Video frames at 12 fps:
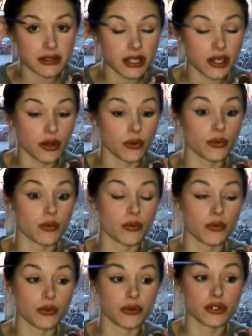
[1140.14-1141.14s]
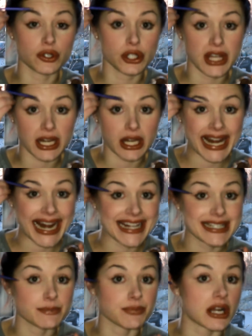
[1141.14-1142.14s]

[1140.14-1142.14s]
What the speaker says: you know, get a nice